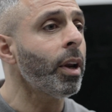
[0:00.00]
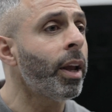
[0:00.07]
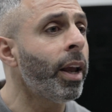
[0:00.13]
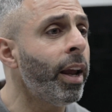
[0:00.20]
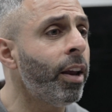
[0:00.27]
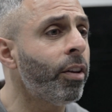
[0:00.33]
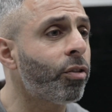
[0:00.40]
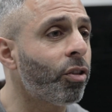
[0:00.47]

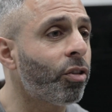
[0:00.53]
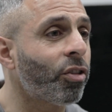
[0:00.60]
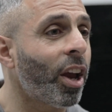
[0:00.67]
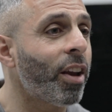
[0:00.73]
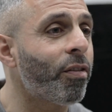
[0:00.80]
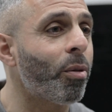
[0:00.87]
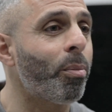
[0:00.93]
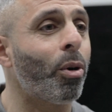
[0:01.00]
Here's to
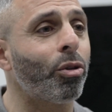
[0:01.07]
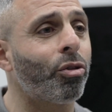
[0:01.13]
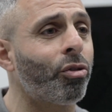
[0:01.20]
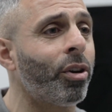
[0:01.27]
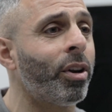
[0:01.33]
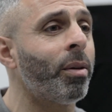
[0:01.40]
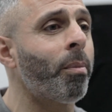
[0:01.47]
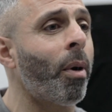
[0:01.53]
safer
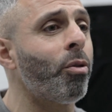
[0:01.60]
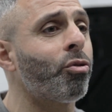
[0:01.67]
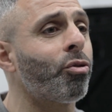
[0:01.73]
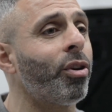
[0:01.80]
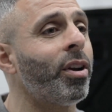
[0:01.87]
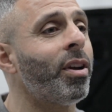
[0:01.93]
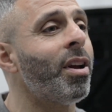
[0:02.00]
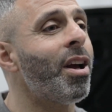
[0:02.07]

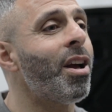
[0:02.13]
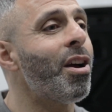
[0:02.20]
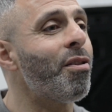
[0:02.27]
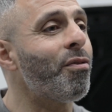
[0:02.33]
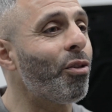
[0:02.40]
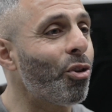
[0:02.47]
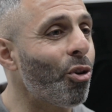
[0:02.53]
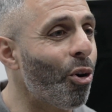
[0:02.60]
motoring
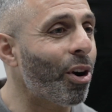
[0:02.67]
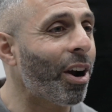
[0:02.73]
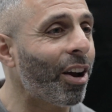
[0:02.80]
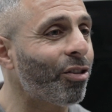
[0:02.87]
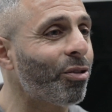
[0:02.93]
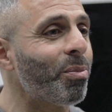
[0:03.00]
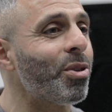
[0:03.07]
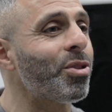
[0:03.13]
for your
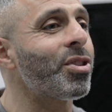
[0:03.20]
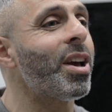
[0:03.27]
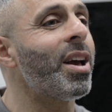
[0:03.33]
customers